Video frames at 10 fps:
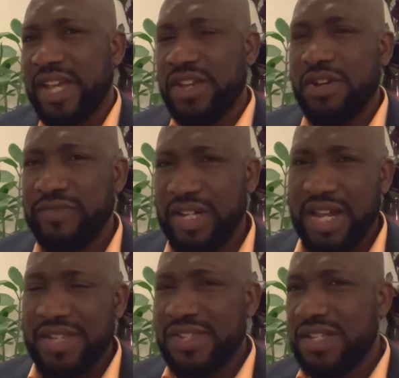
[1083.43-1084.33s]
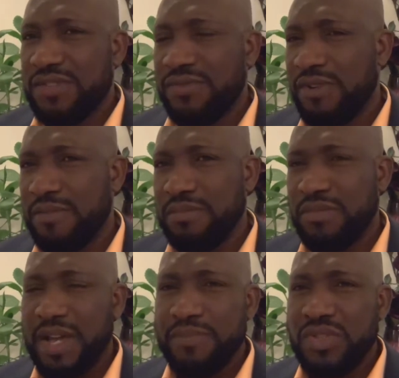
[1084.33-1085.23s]
taking off the license
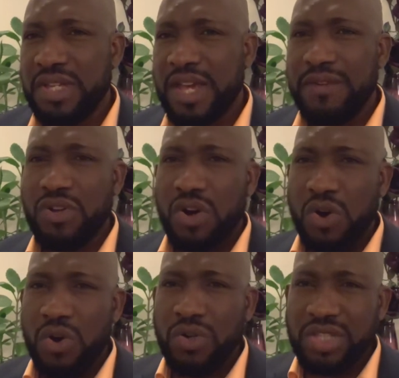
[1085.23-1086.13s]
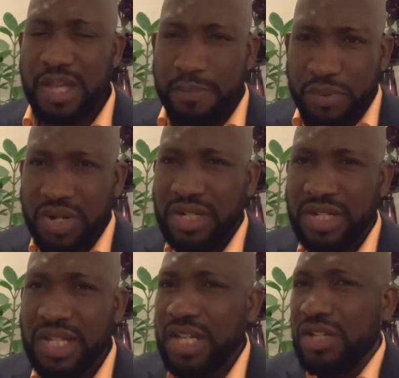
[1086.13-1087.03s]
from MTN or
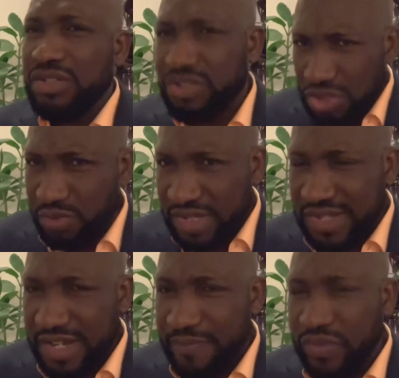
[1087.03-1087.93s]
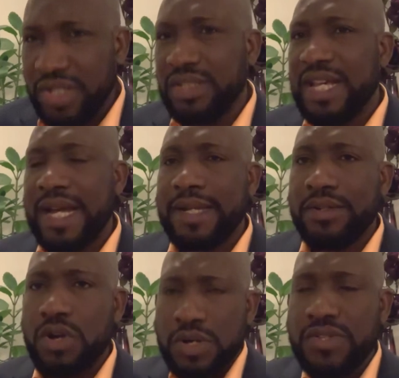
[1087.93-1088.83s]
temporarily doing something that
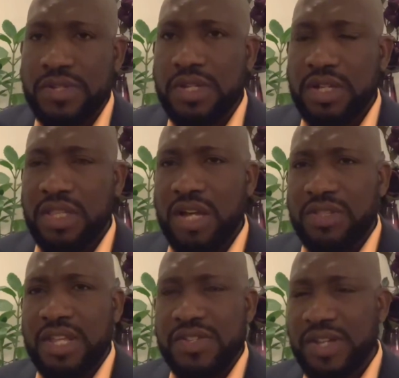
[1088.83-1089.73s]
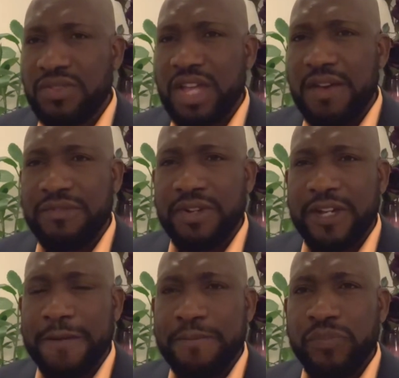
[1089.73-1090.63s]
can hurt South
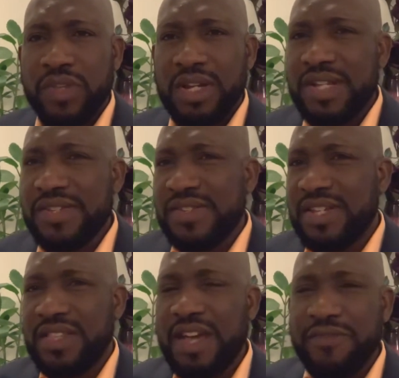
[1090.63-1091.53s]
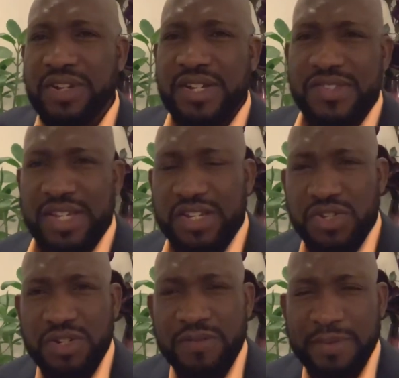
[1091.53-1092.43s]
Africa. Listen, South Africa is a
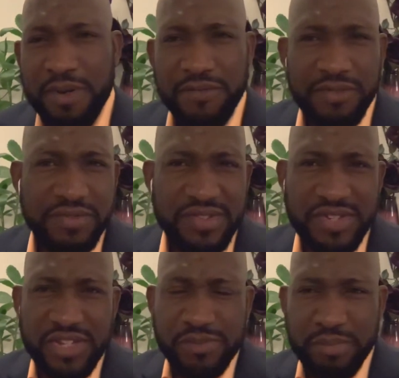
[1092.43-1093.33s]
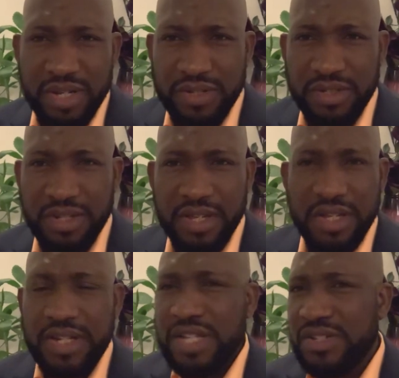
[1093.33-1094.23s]
nation of about 56 million.
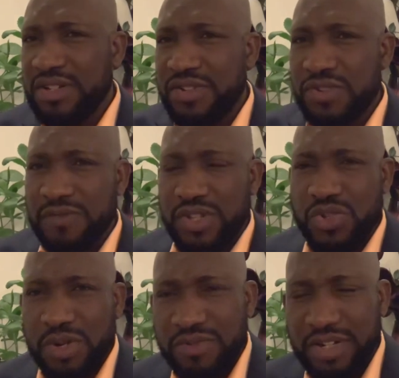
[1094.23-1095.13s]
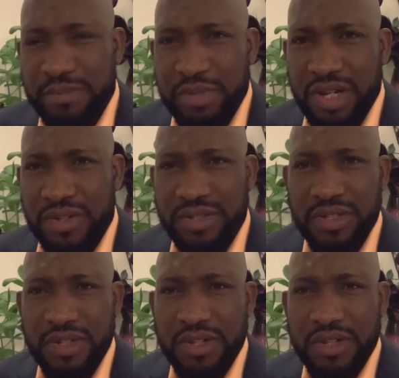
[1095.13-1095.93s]
Nigeria is over 200 million.